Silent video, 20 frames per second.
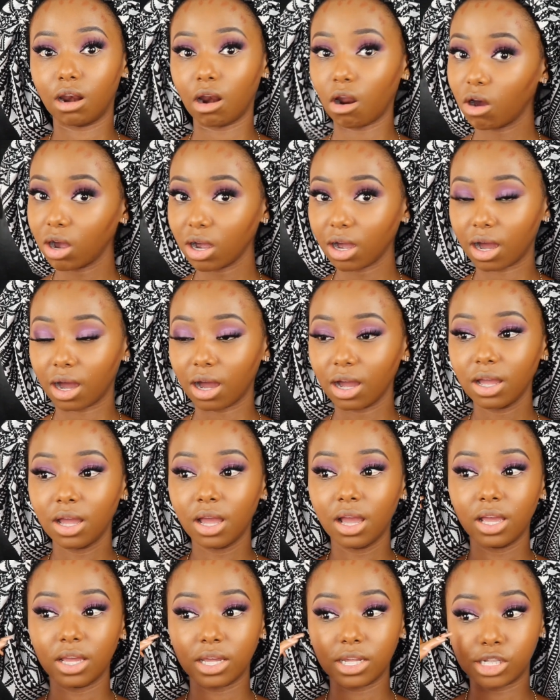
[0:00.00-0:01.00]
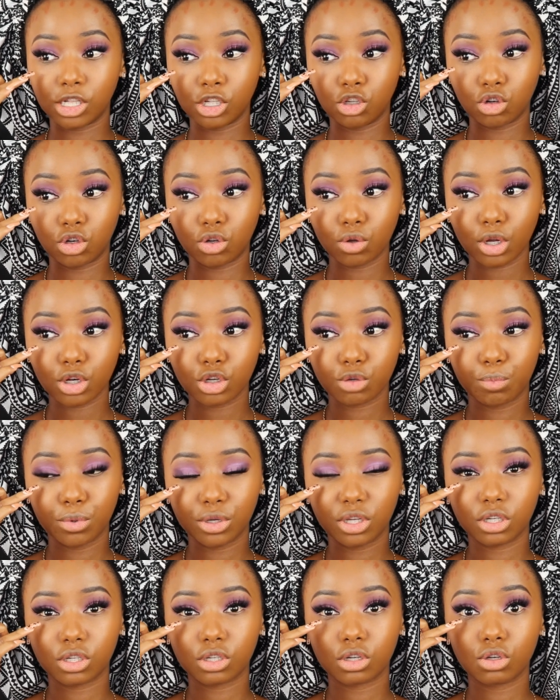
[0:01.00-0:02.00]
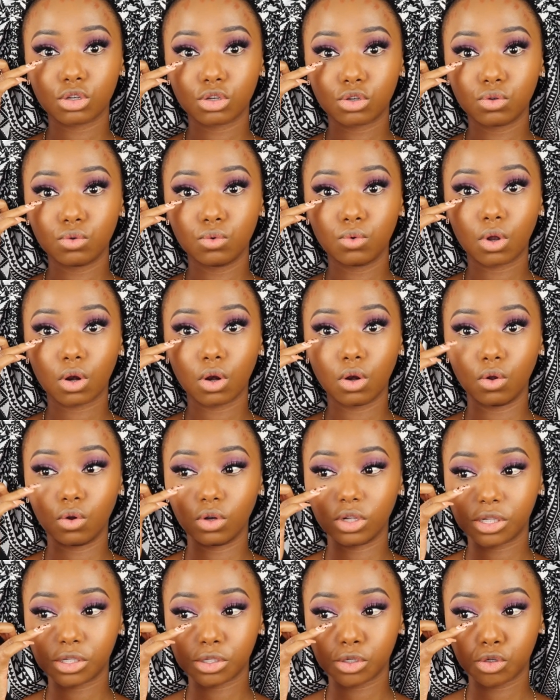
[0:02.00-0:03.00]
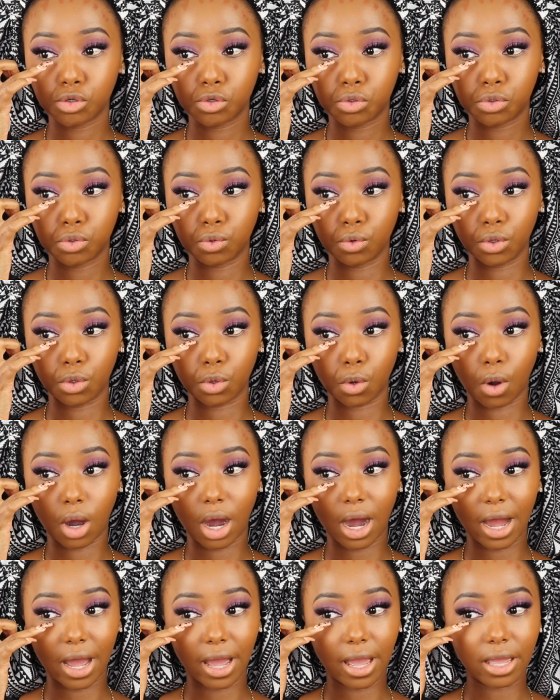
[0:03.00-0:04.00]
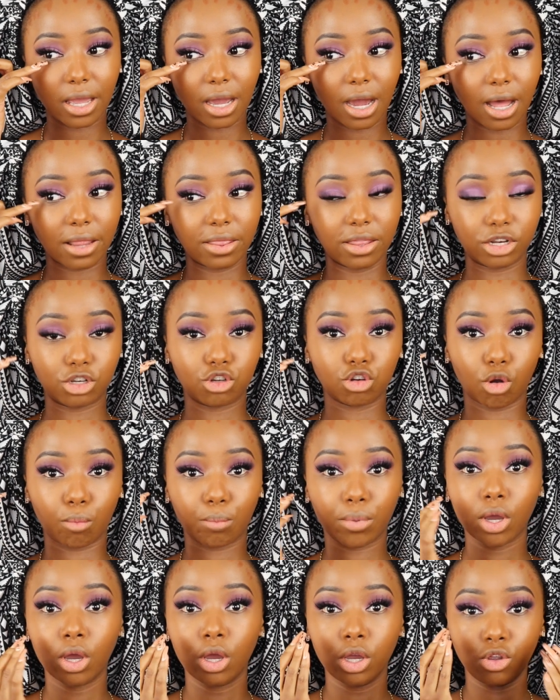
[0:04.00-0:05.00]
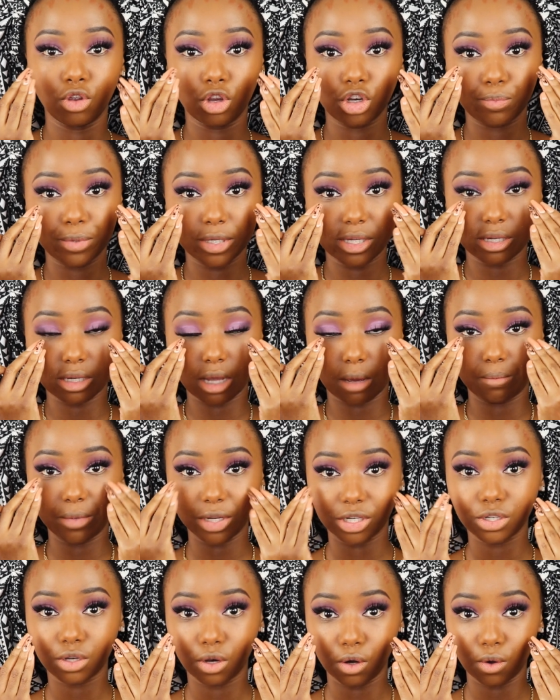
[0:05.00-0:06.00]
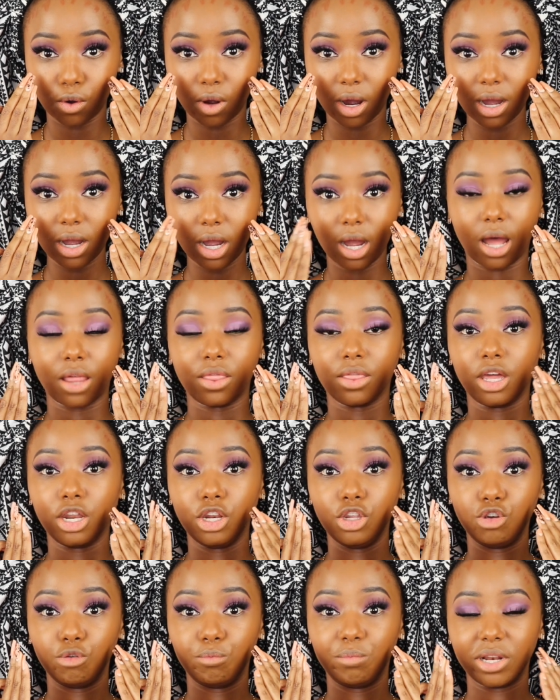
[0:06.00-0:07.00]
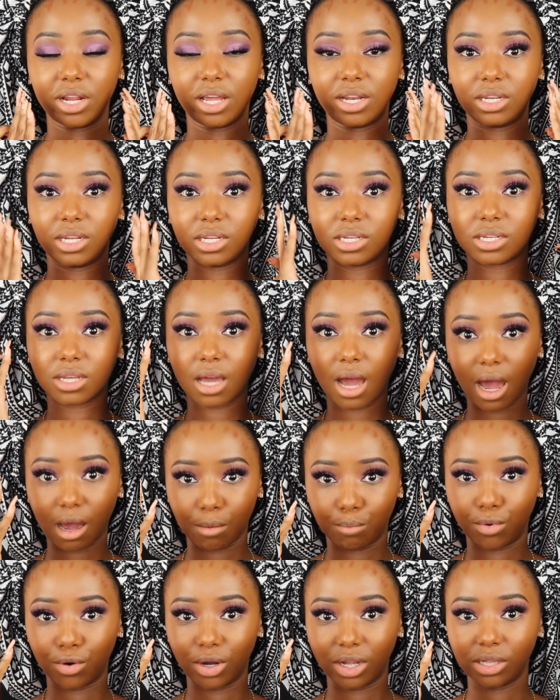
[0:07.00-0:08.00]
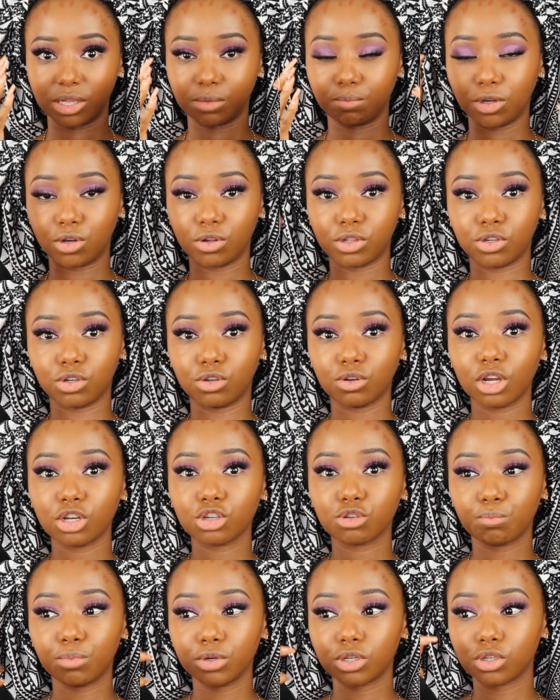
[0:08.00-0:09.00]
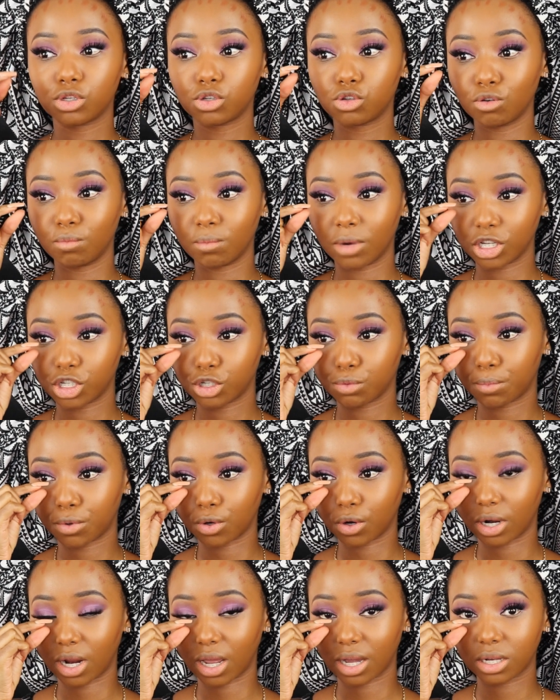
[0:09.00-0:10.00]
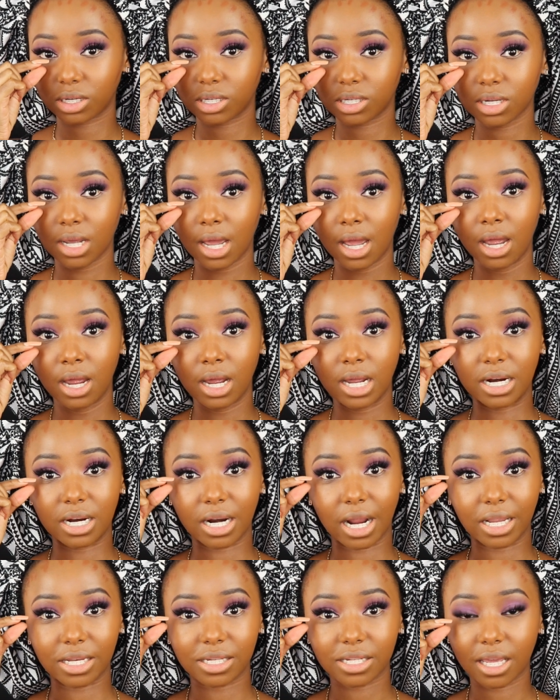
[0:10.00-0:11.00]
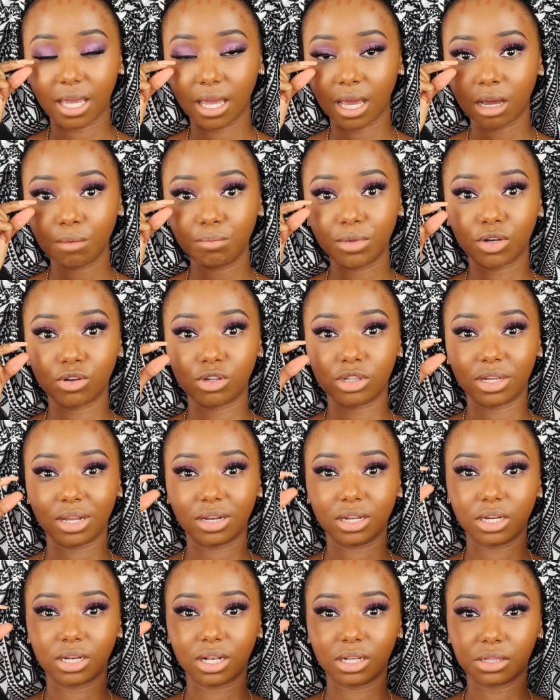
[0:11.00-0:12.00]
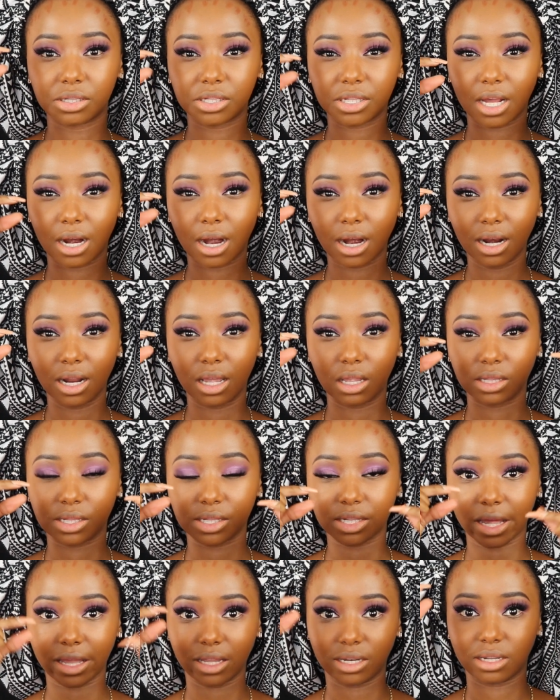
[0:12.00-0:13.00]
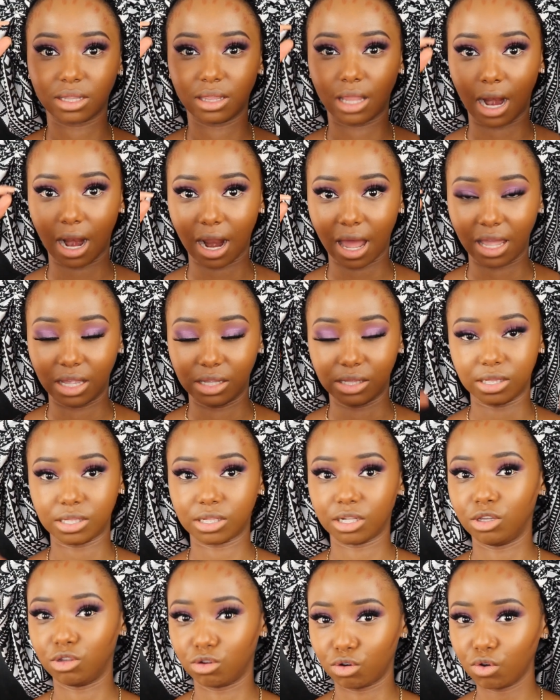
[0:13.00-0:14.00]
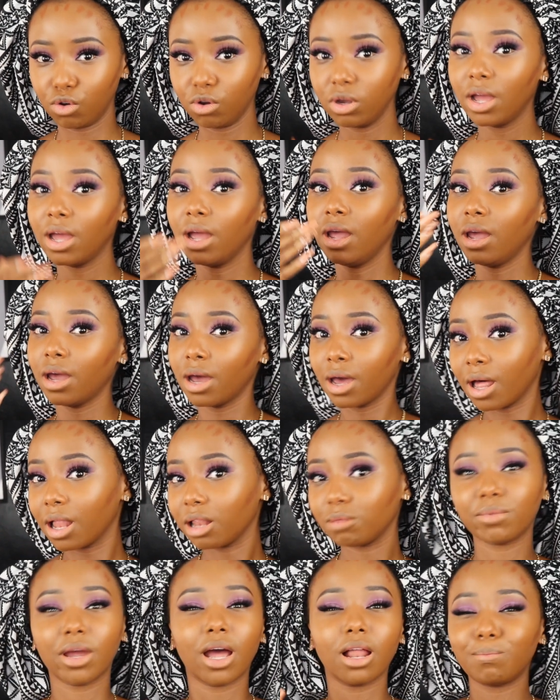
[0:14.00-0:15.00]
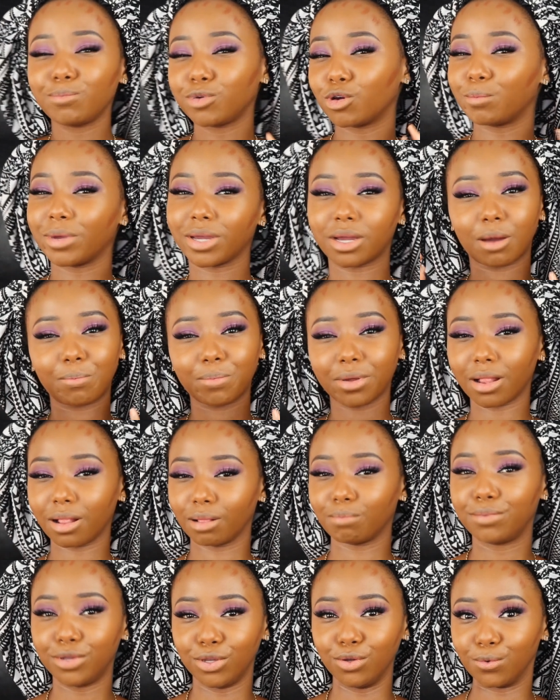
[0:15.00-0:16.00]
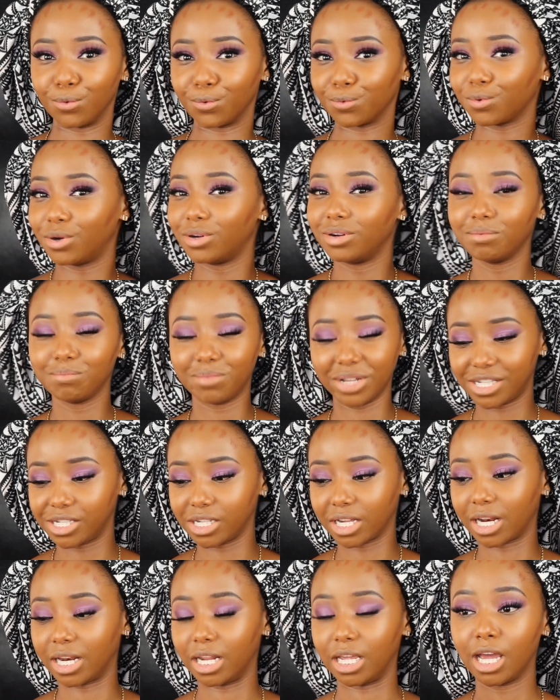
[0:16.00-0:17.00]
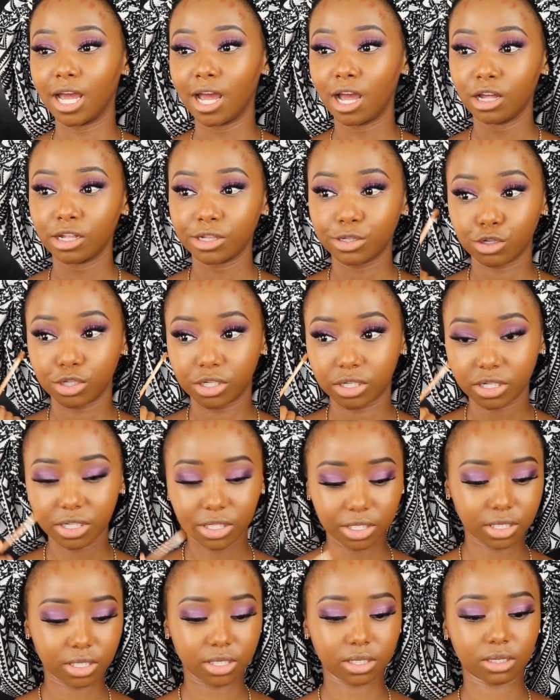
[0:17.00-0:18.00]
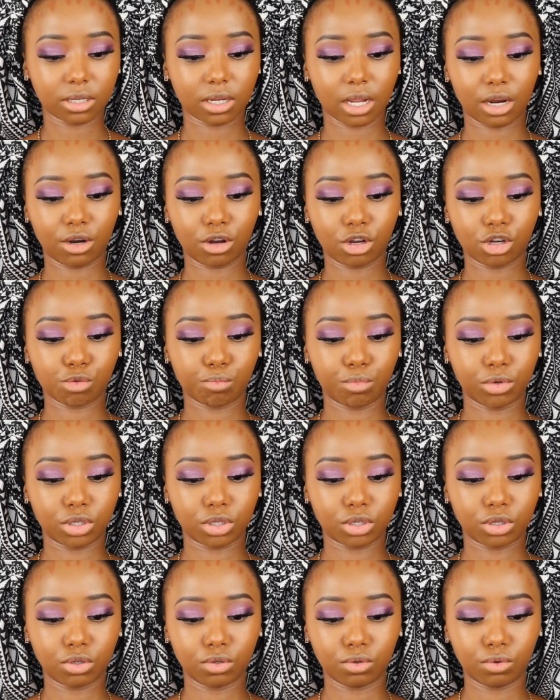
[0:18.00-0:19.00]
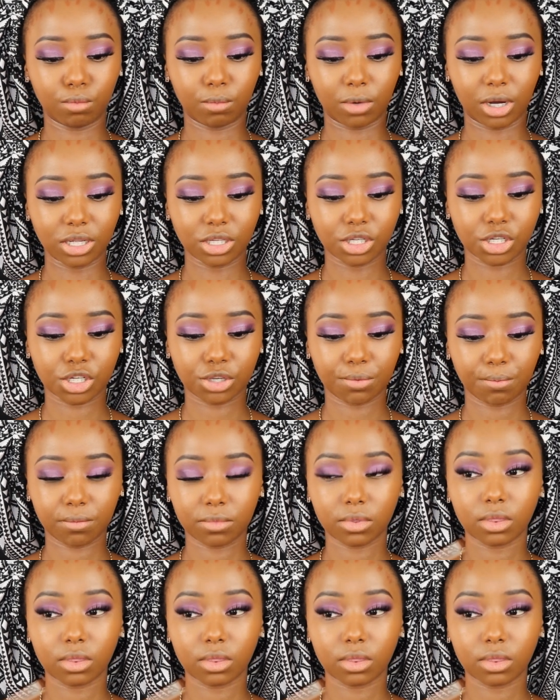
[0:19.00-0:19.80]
longer, is you don't put it too close to your eye at the top. You want to put it a bit lower and then you blend it upwards, because you don't put too much product right here, because then it will settle inside the lines, you know. Help your makeup help you basically. So just, I don't put too much